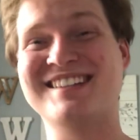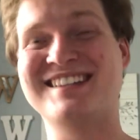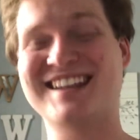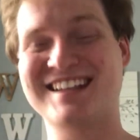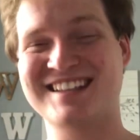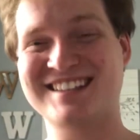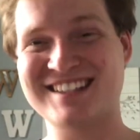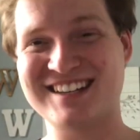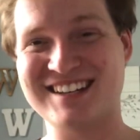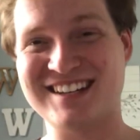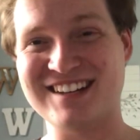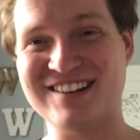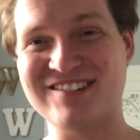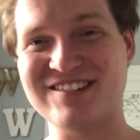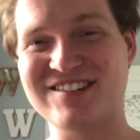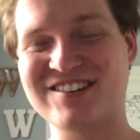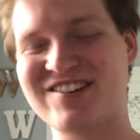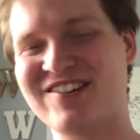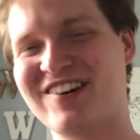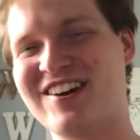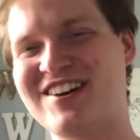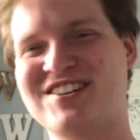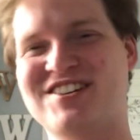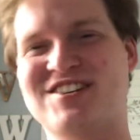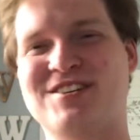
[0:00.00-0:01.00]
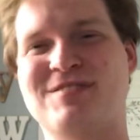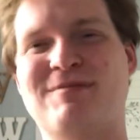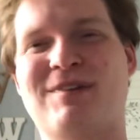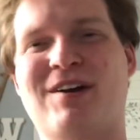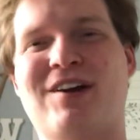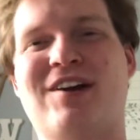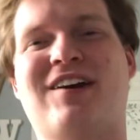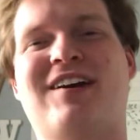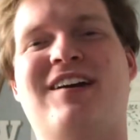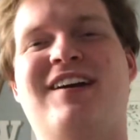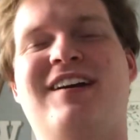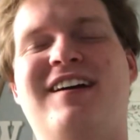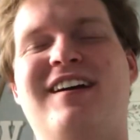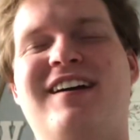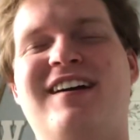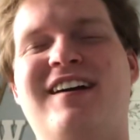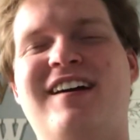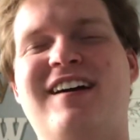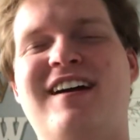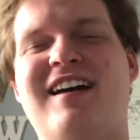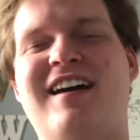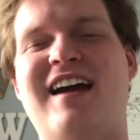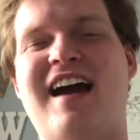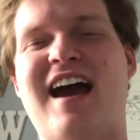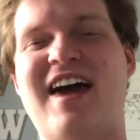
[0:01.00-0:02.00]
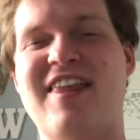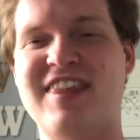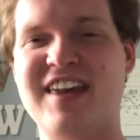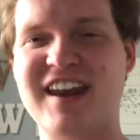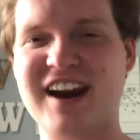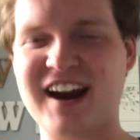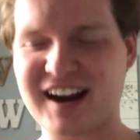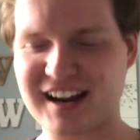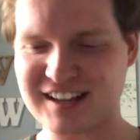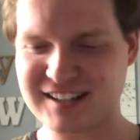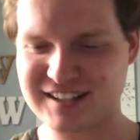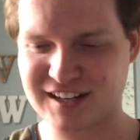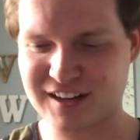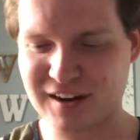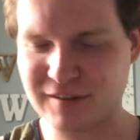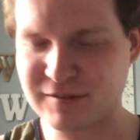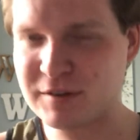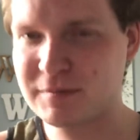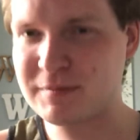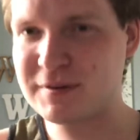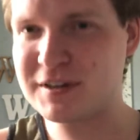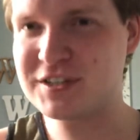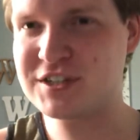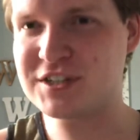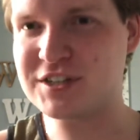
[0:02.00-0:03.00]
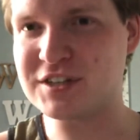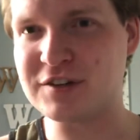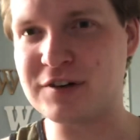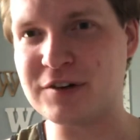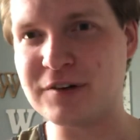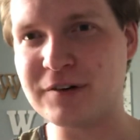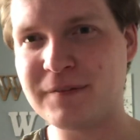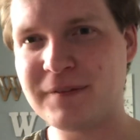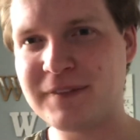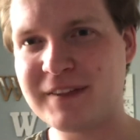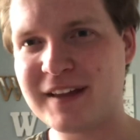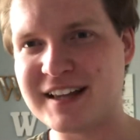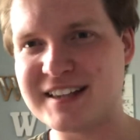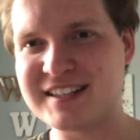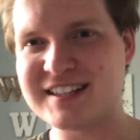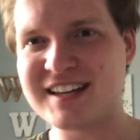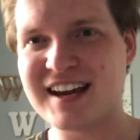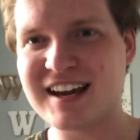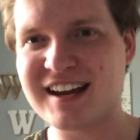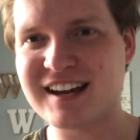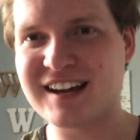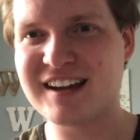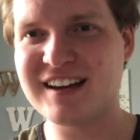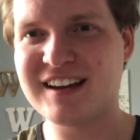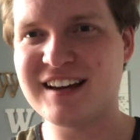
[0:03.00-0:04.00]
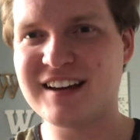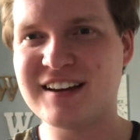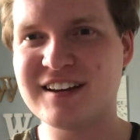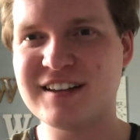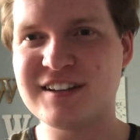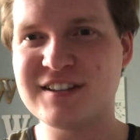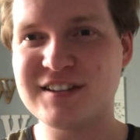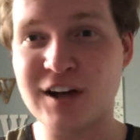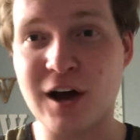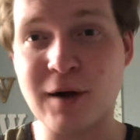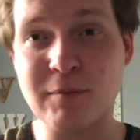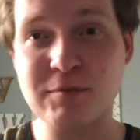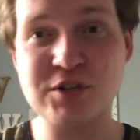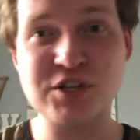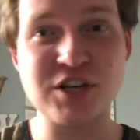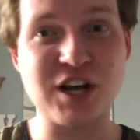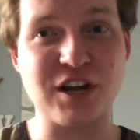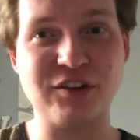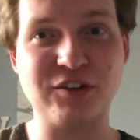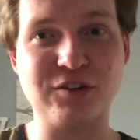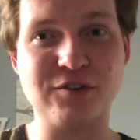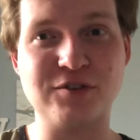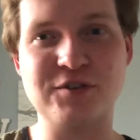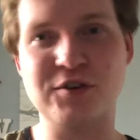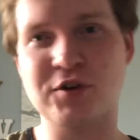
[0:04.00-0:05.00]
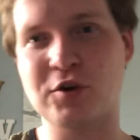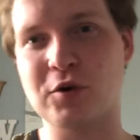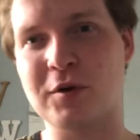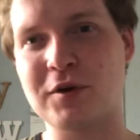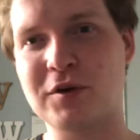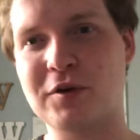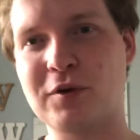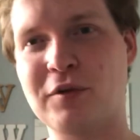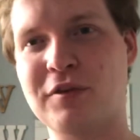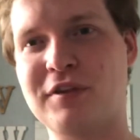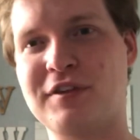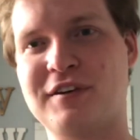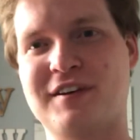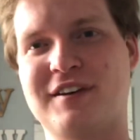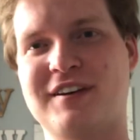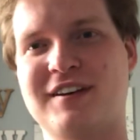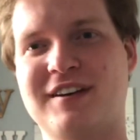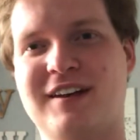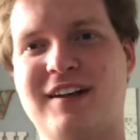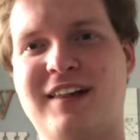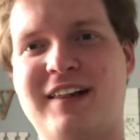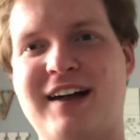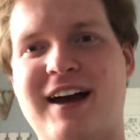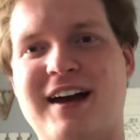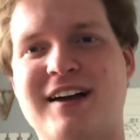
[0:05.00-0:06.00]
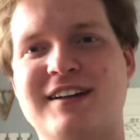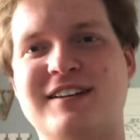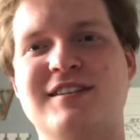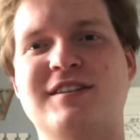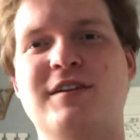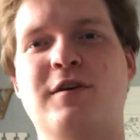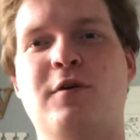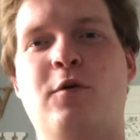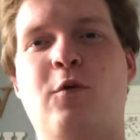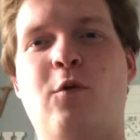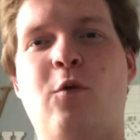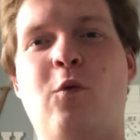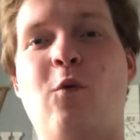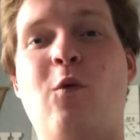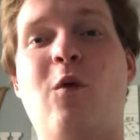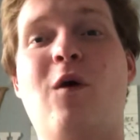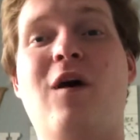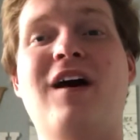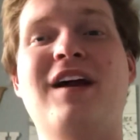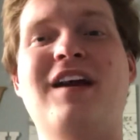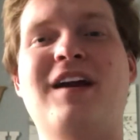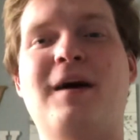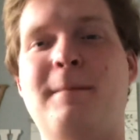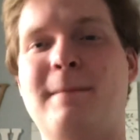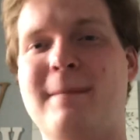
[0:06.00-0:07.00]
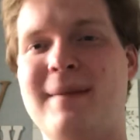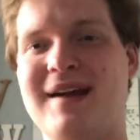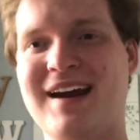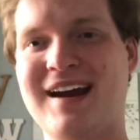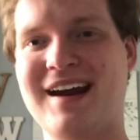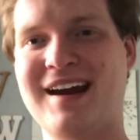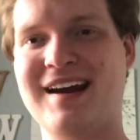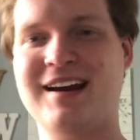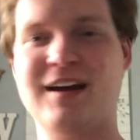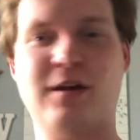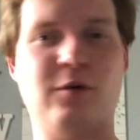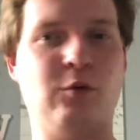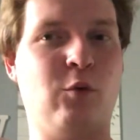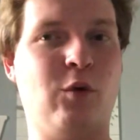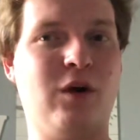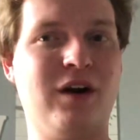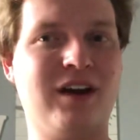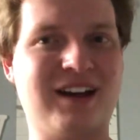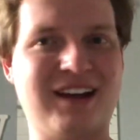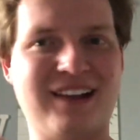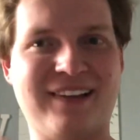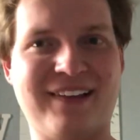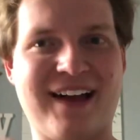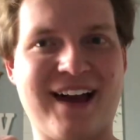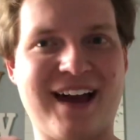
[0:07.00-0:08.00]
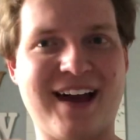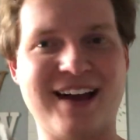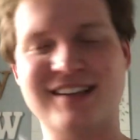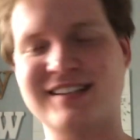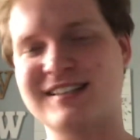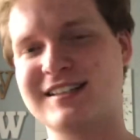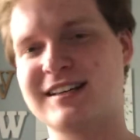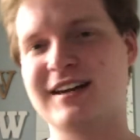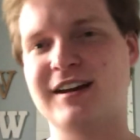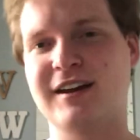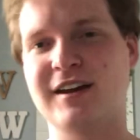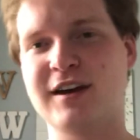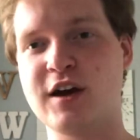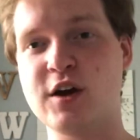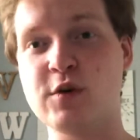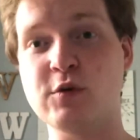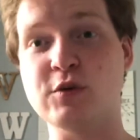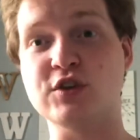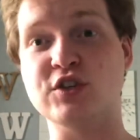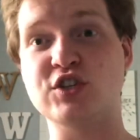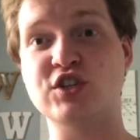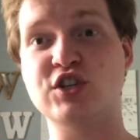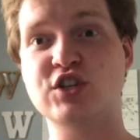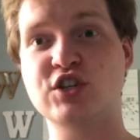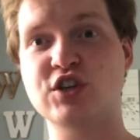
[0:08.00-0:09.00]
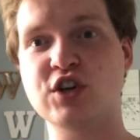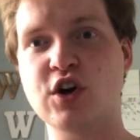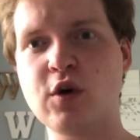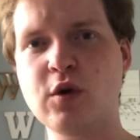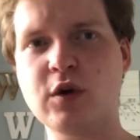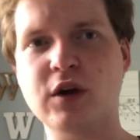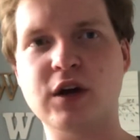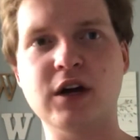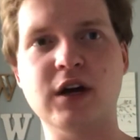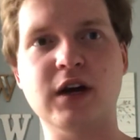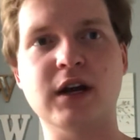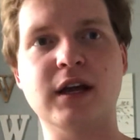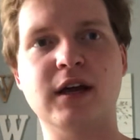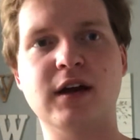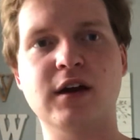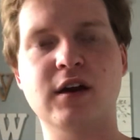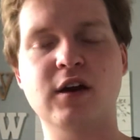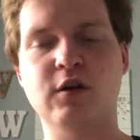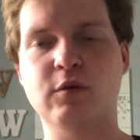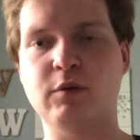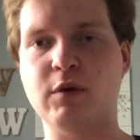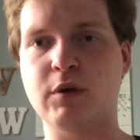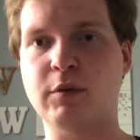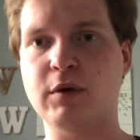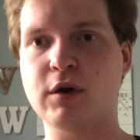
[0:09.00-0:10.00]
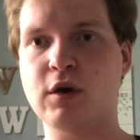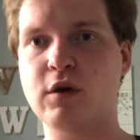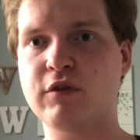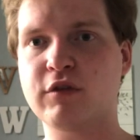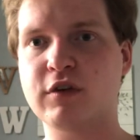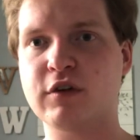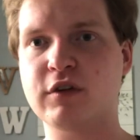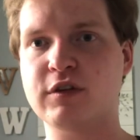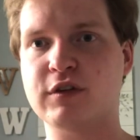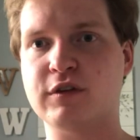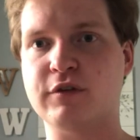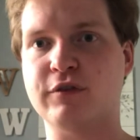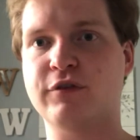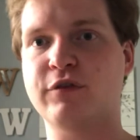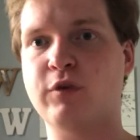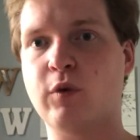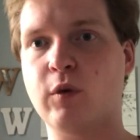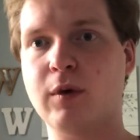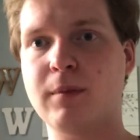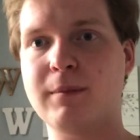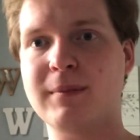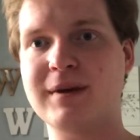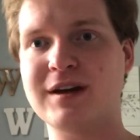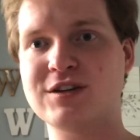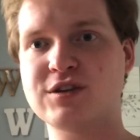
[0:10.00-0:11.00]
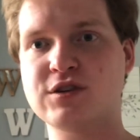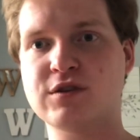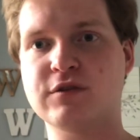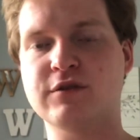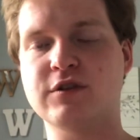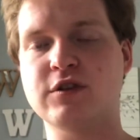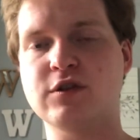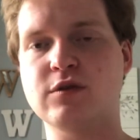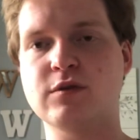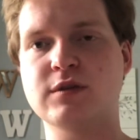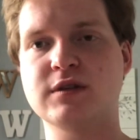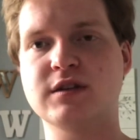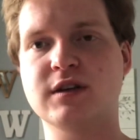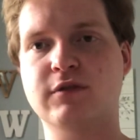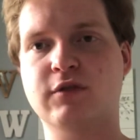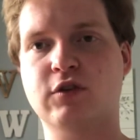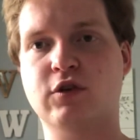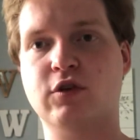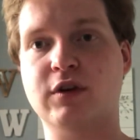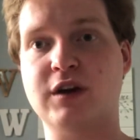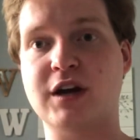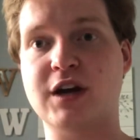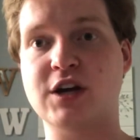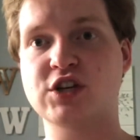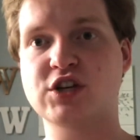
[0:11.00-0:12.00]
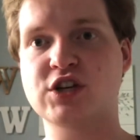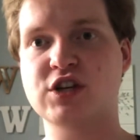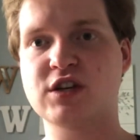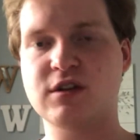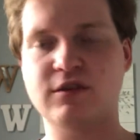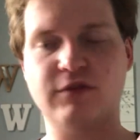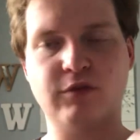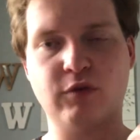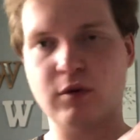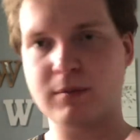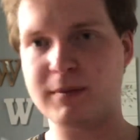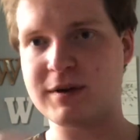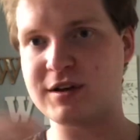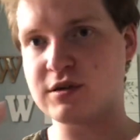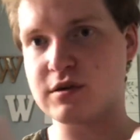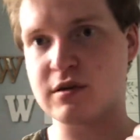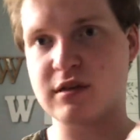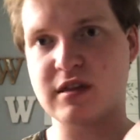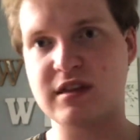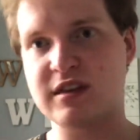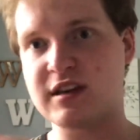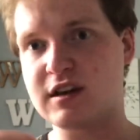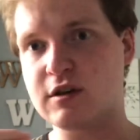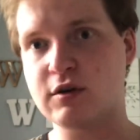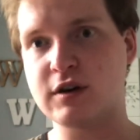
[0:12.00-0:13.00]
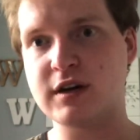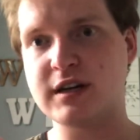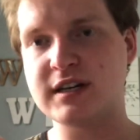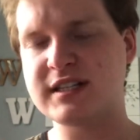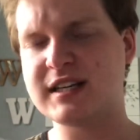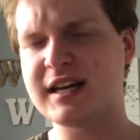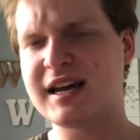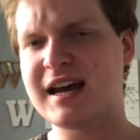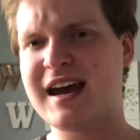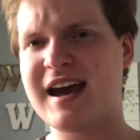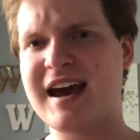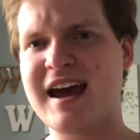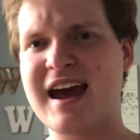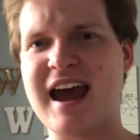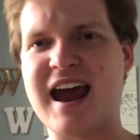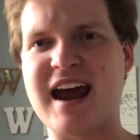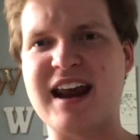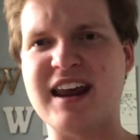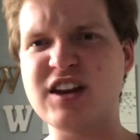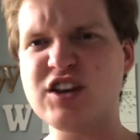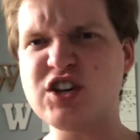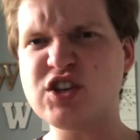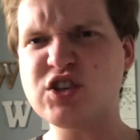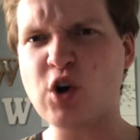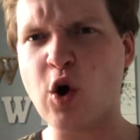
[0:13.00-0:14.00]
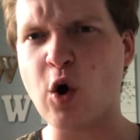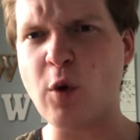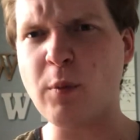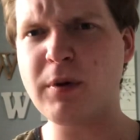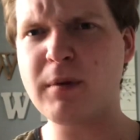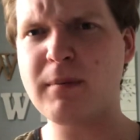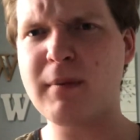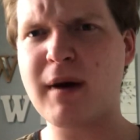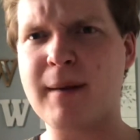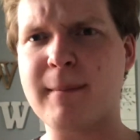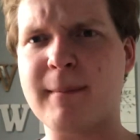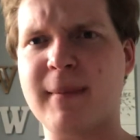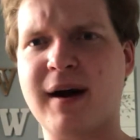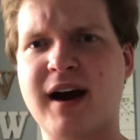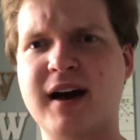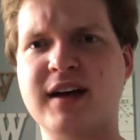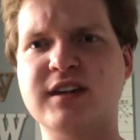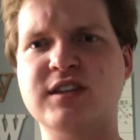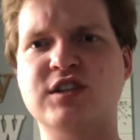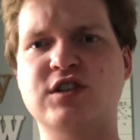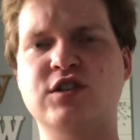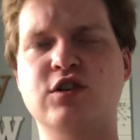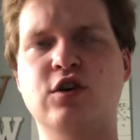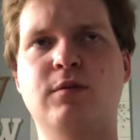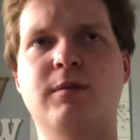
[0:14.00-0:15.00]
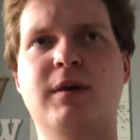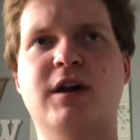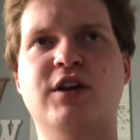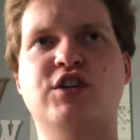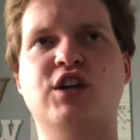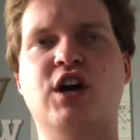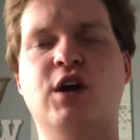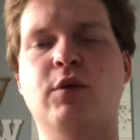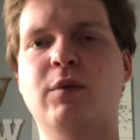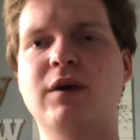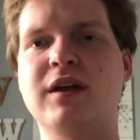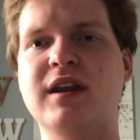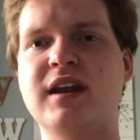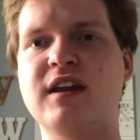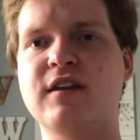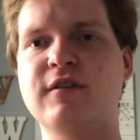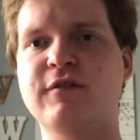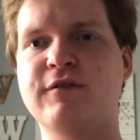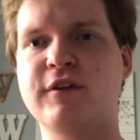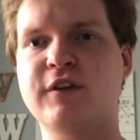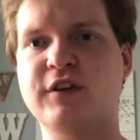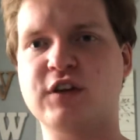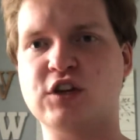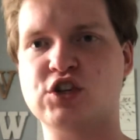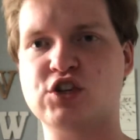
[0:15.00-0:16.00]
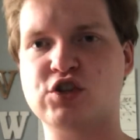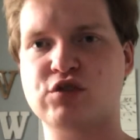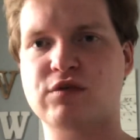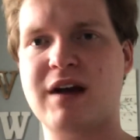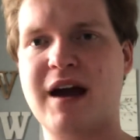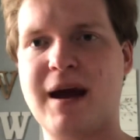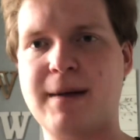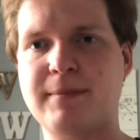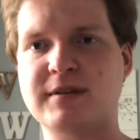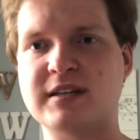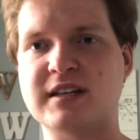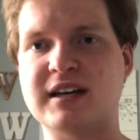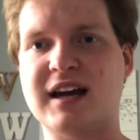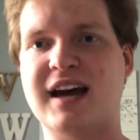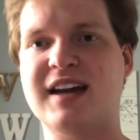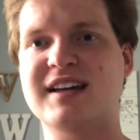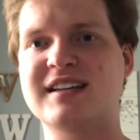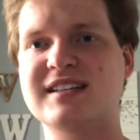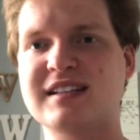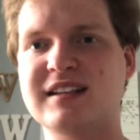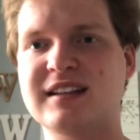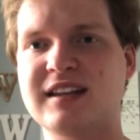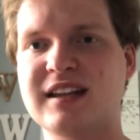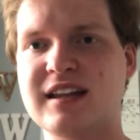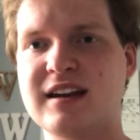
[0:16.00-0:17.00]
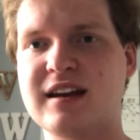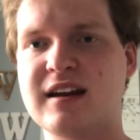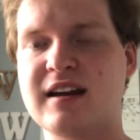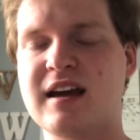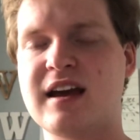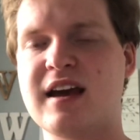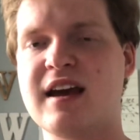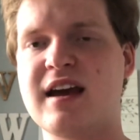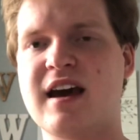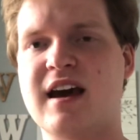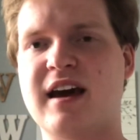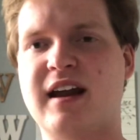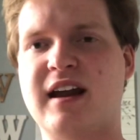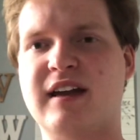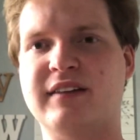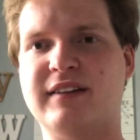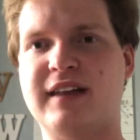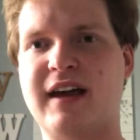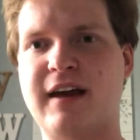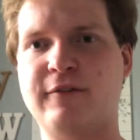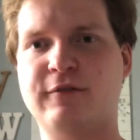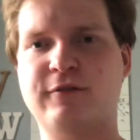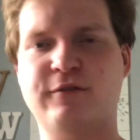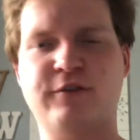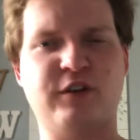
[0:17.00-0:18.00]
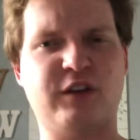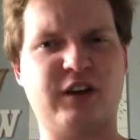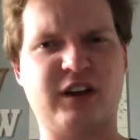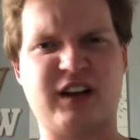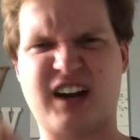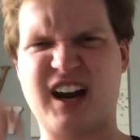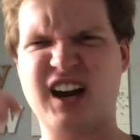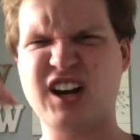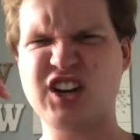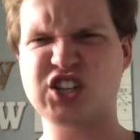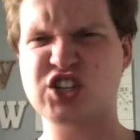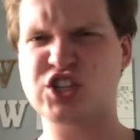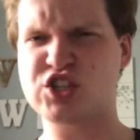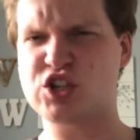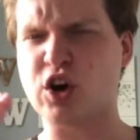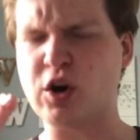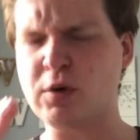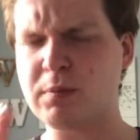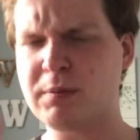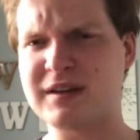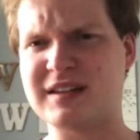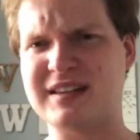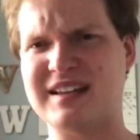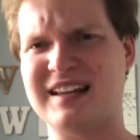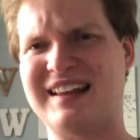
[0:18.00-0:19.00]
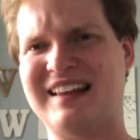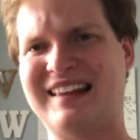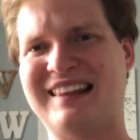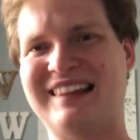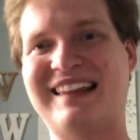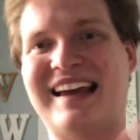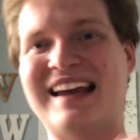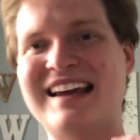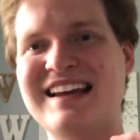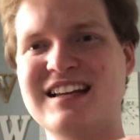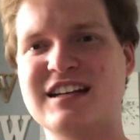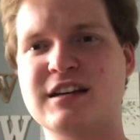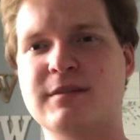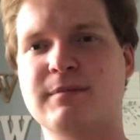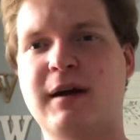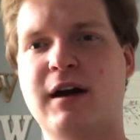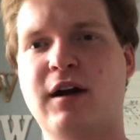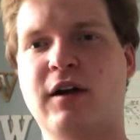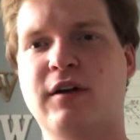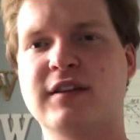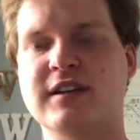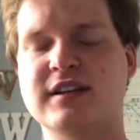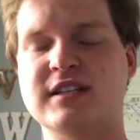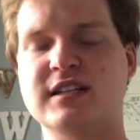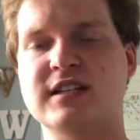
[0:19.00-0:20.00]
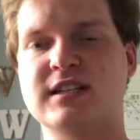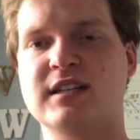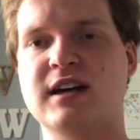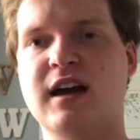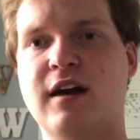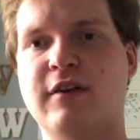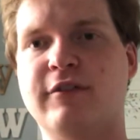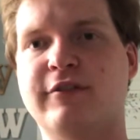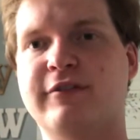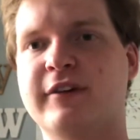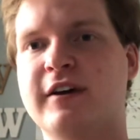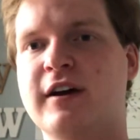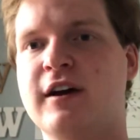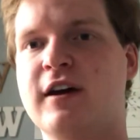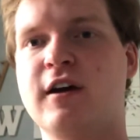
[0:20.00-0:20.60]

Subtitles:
That's a huge question mark. And then I got to come to BGU and take Tom Shetler's critical thinking class. What a man and what a class. It was so good. We went over the four major views of creation, the four major theories, and it just opened my mind so much. I went in feeling trapped and isolated, and I left feeling kind of sharpened and enlightened by all this stuff.